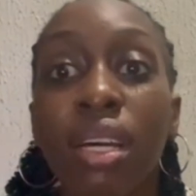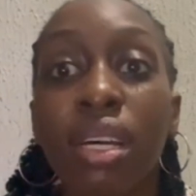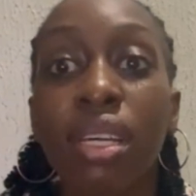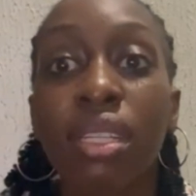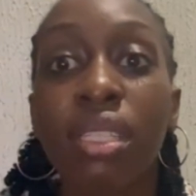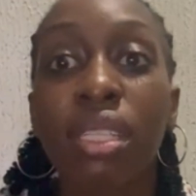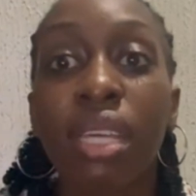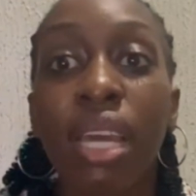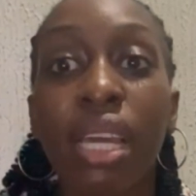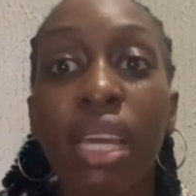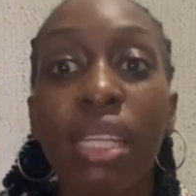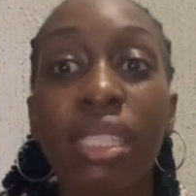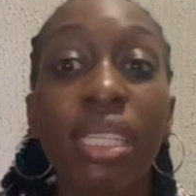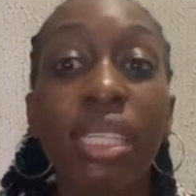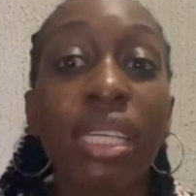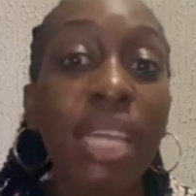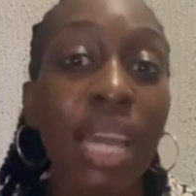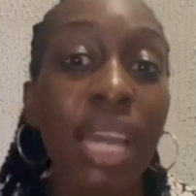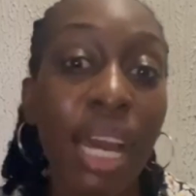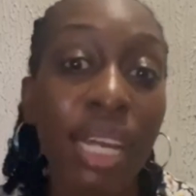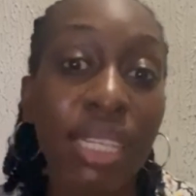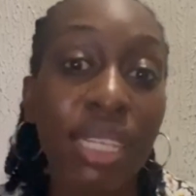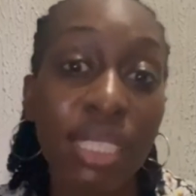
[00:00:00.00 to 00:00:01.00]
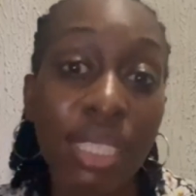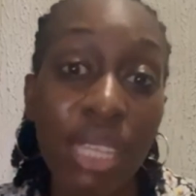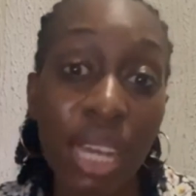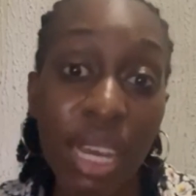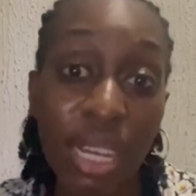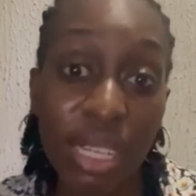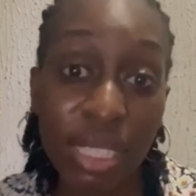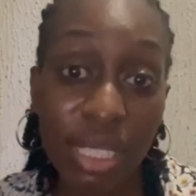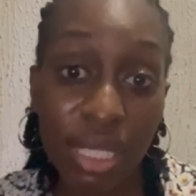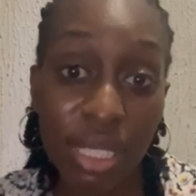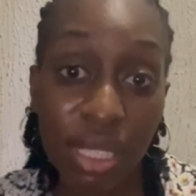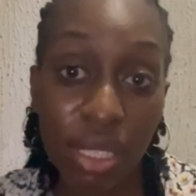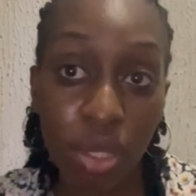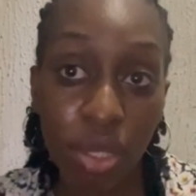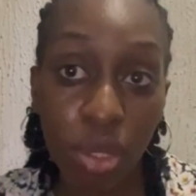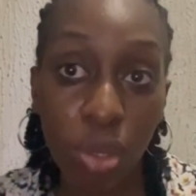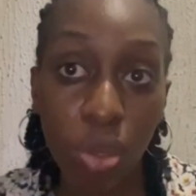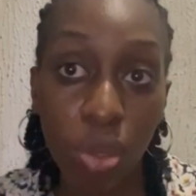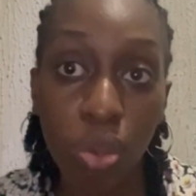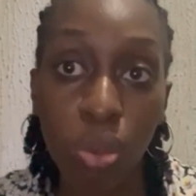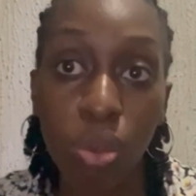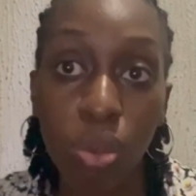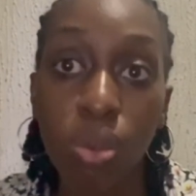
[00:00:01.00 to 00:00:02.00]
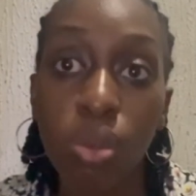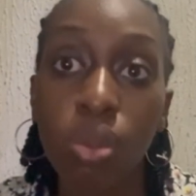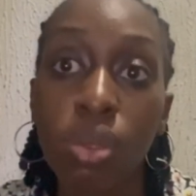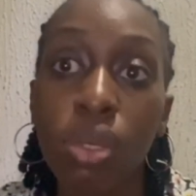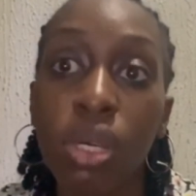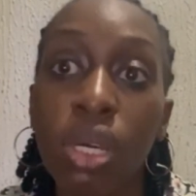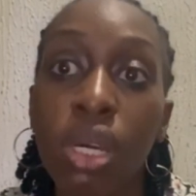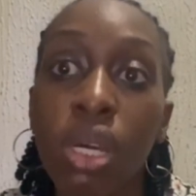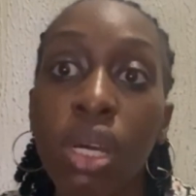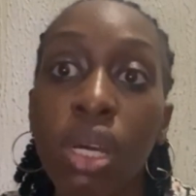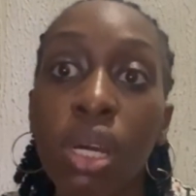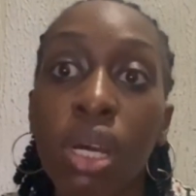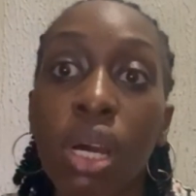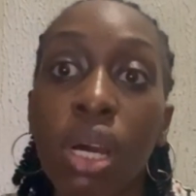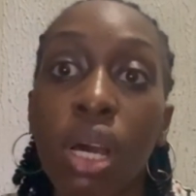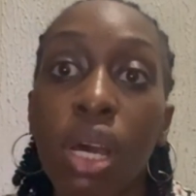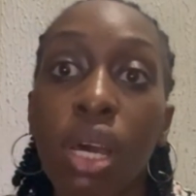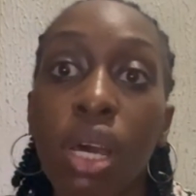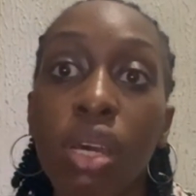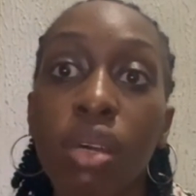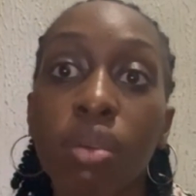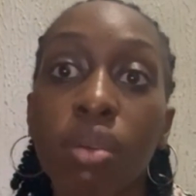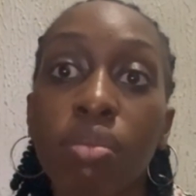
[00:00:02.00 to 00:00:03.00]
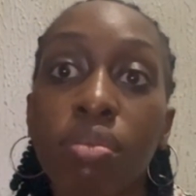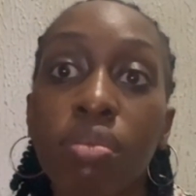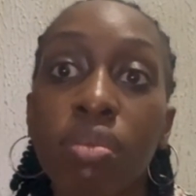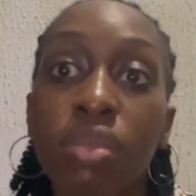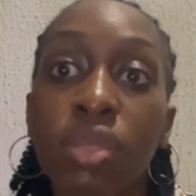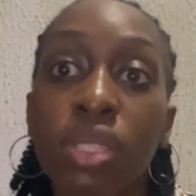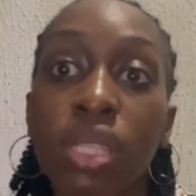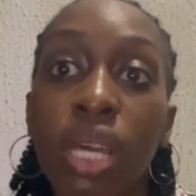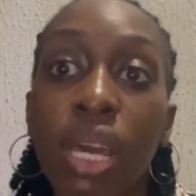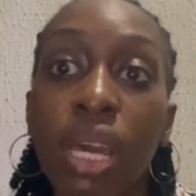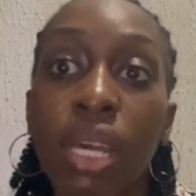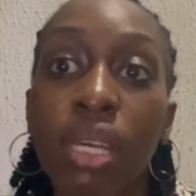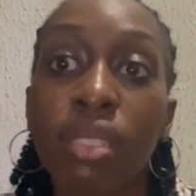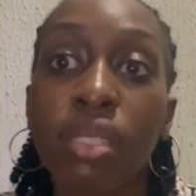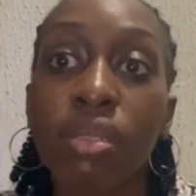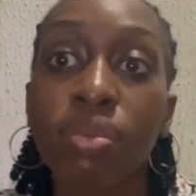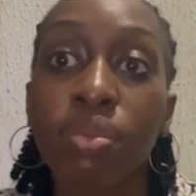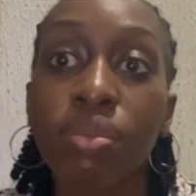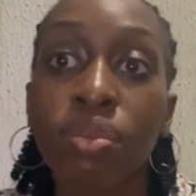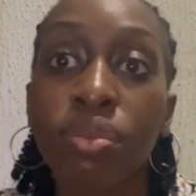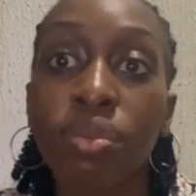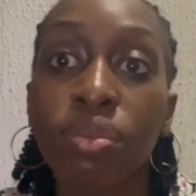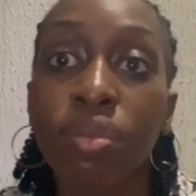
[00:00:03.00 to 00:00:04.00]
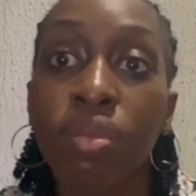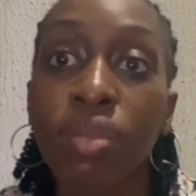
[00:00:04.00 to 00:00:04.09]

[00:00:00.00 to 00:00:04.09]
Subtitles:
then giardiasis too. Then